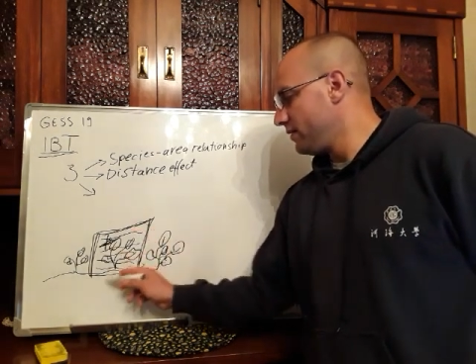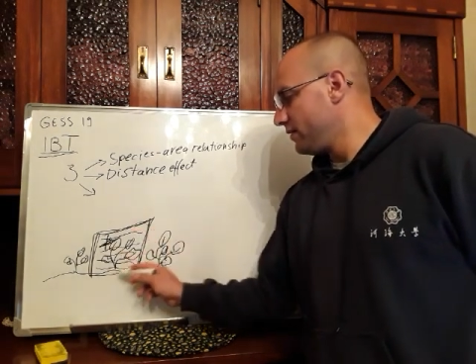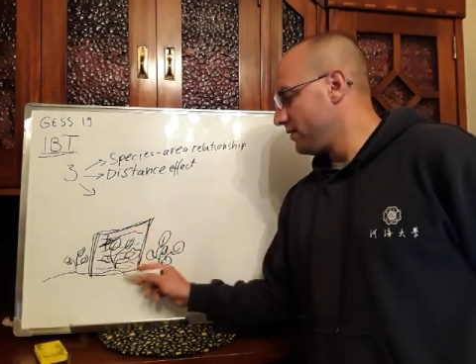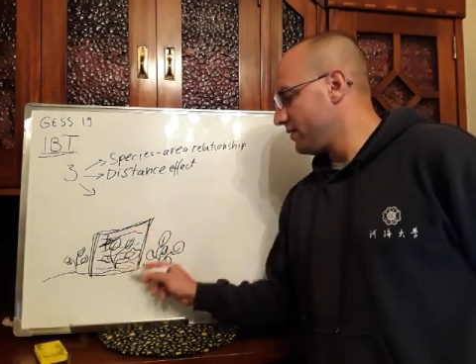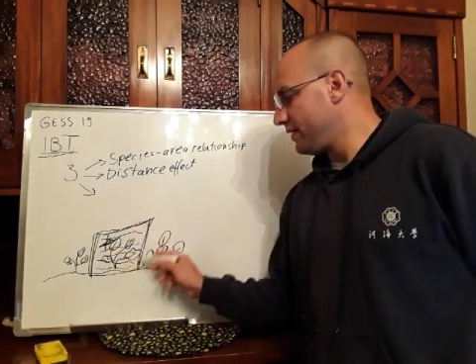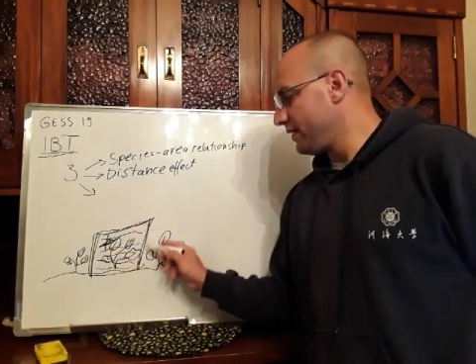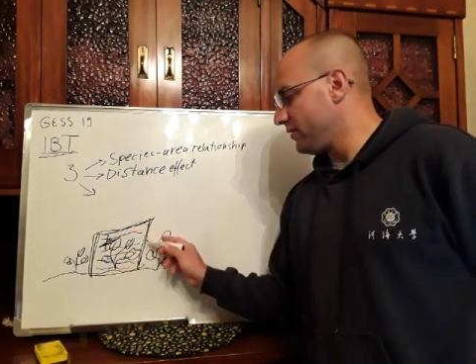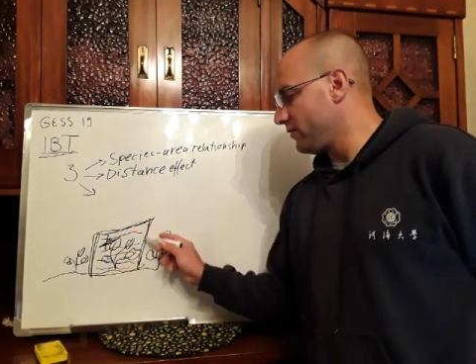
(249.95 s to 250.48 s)

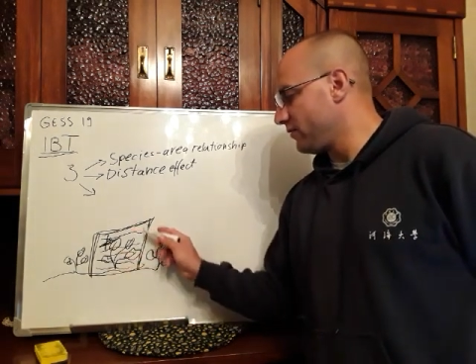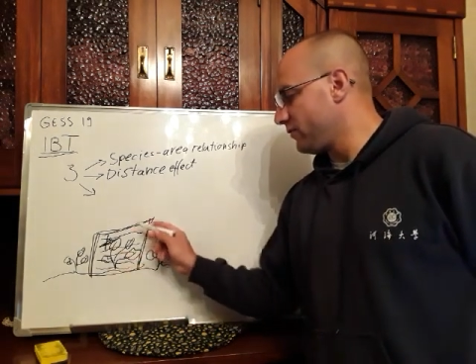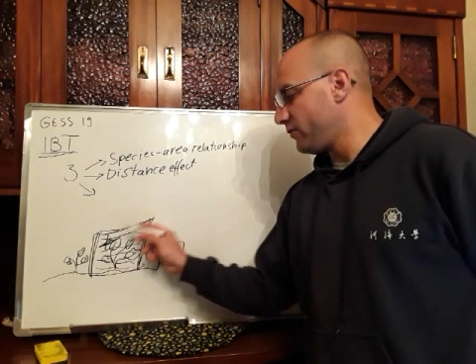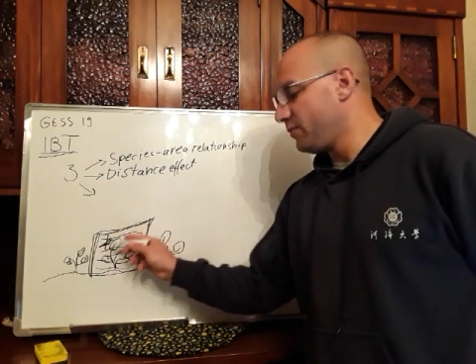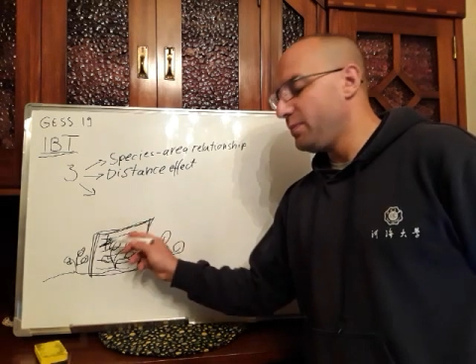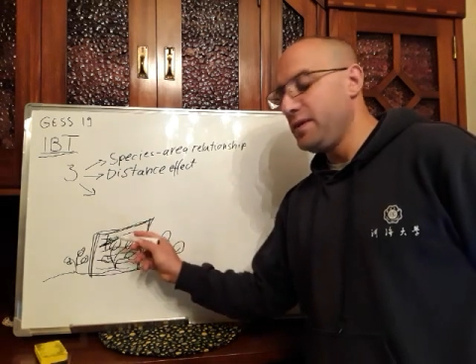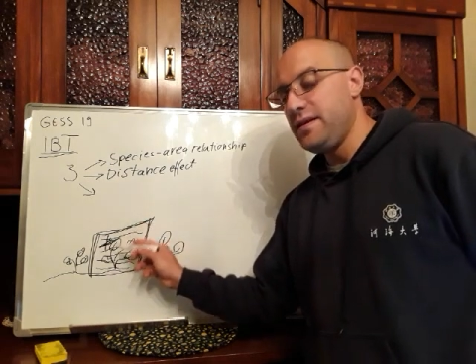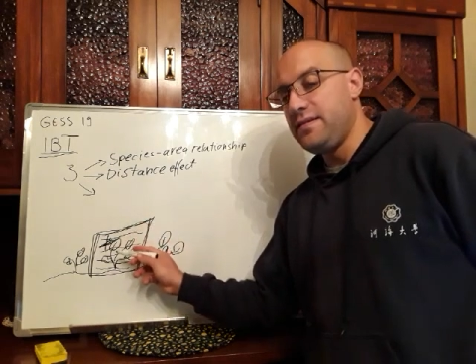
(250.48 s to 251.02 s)
sets of
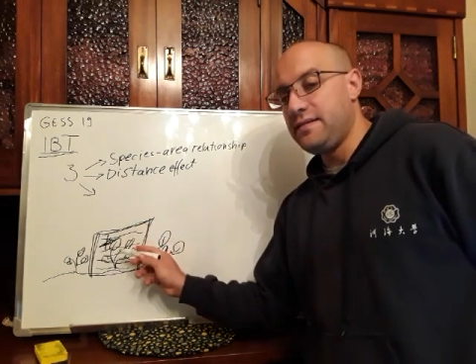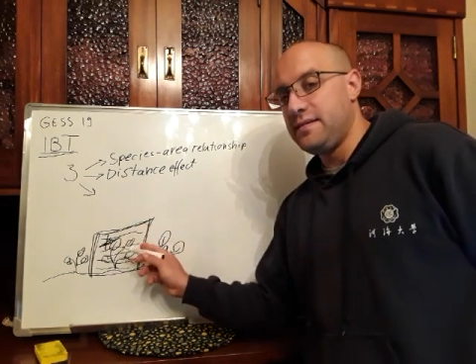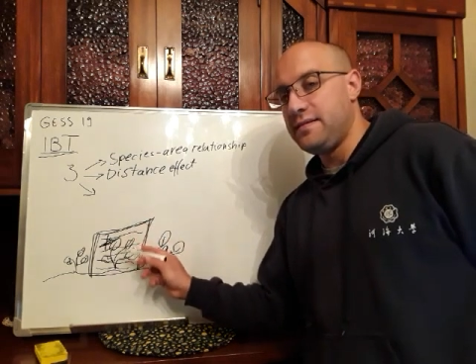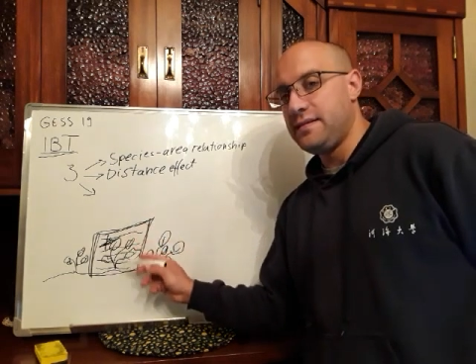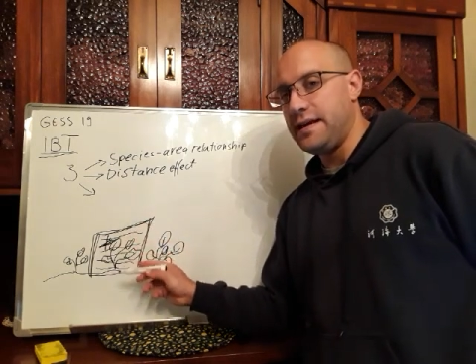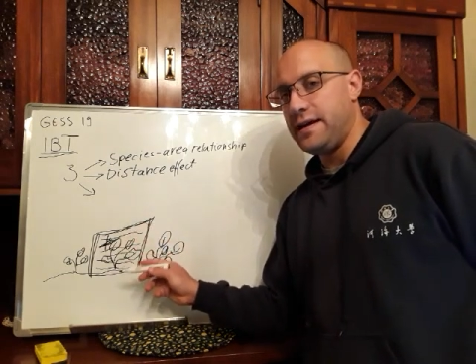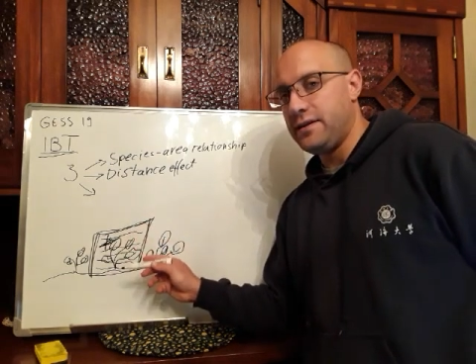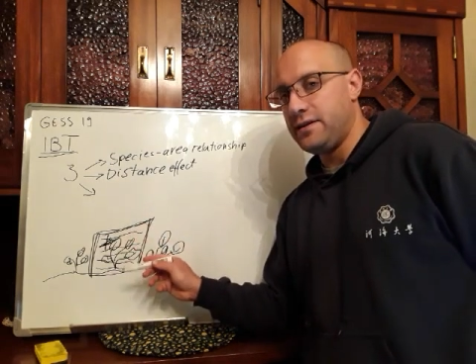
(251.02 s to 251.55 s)
species
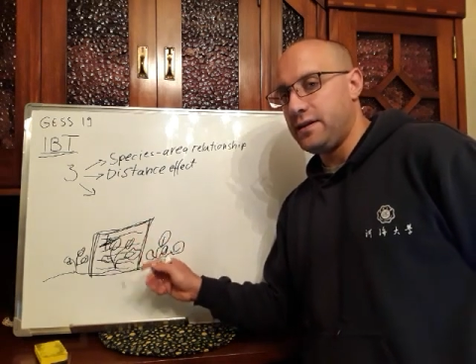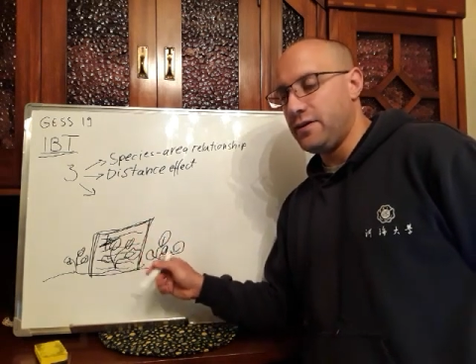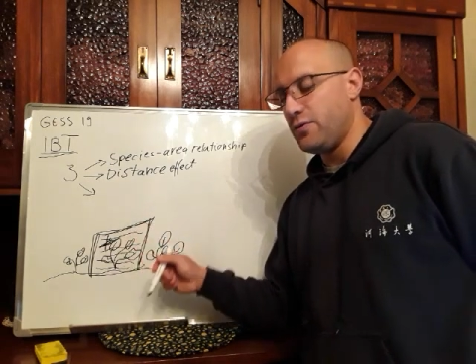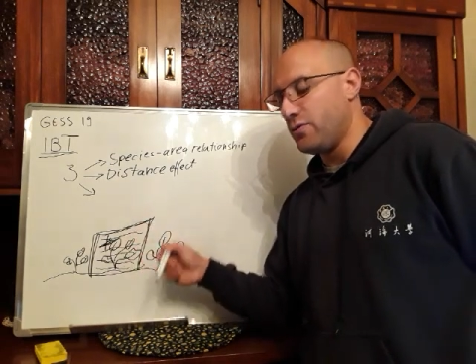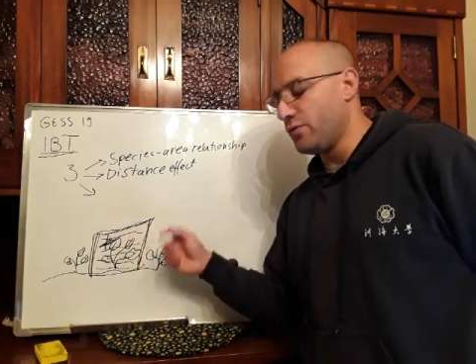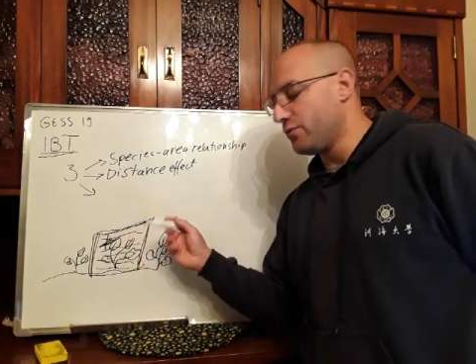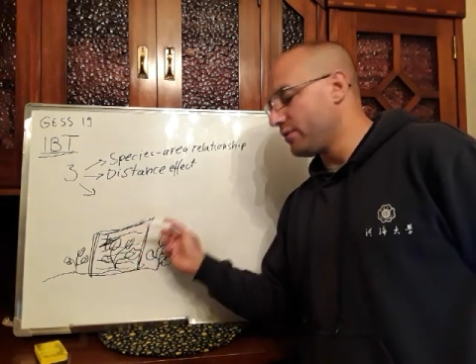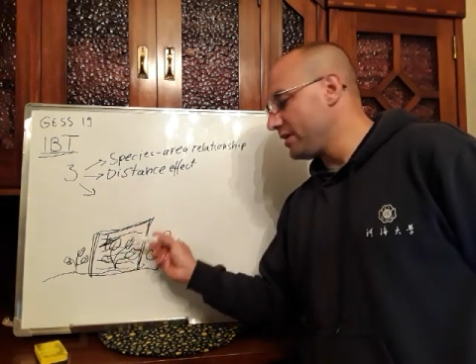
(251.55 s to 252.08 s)
that they
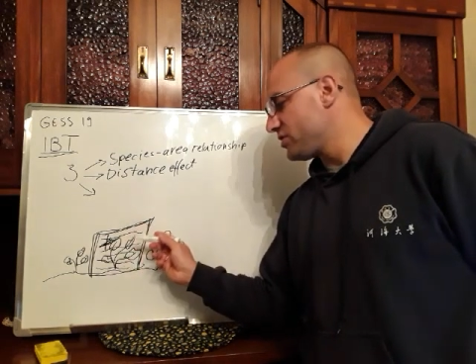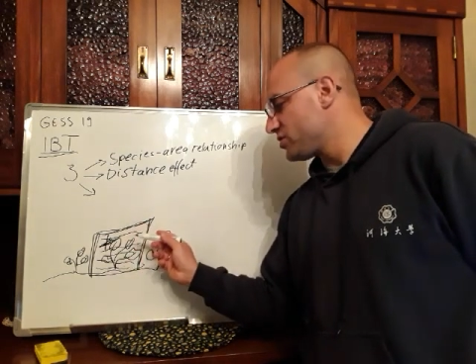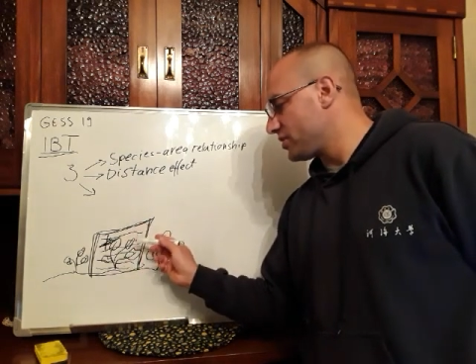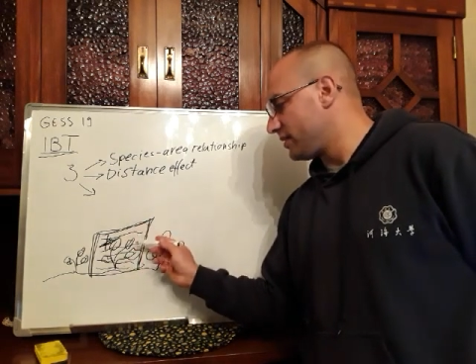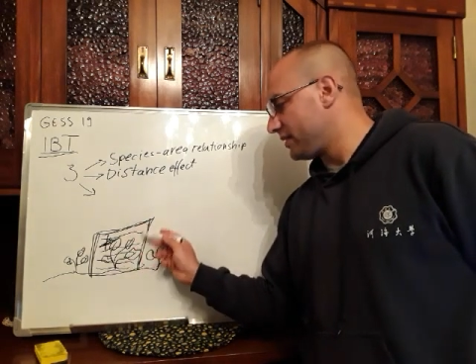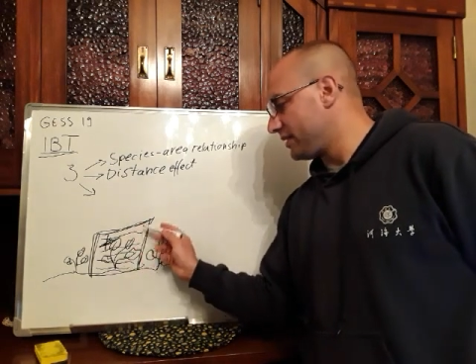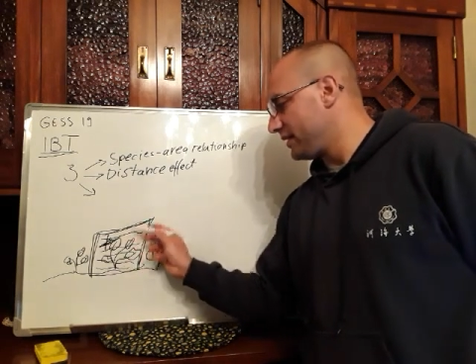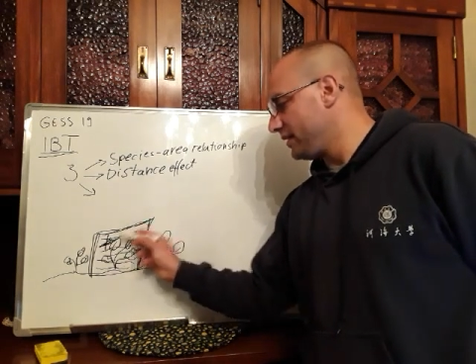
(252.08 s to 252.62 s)

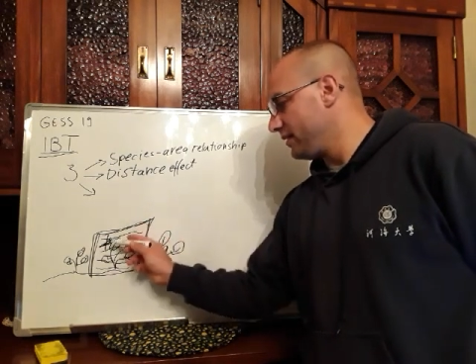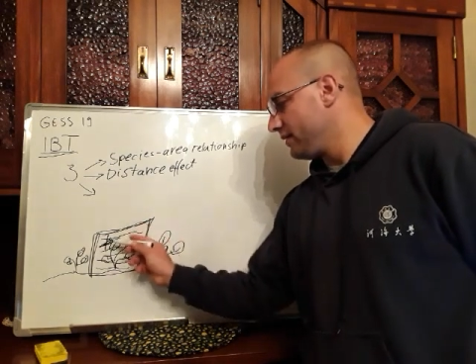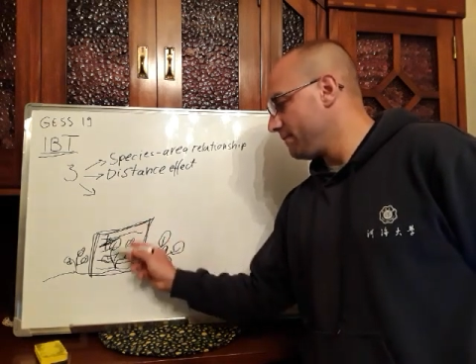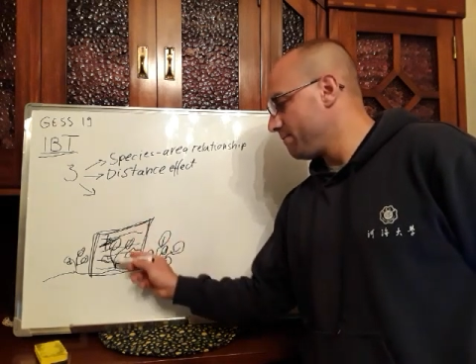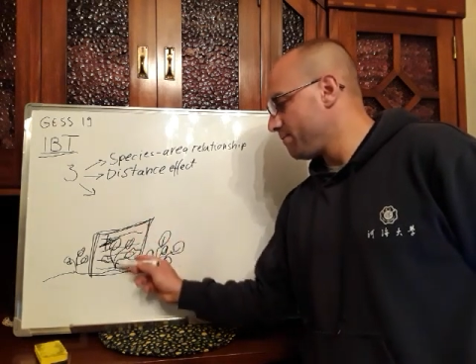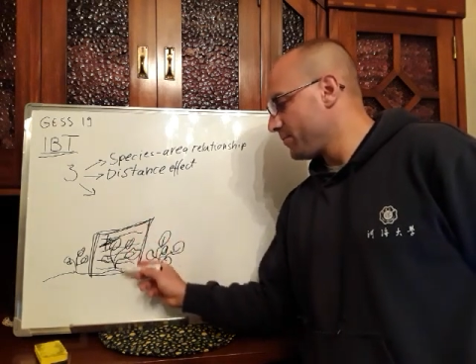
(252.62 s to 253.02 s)
originally,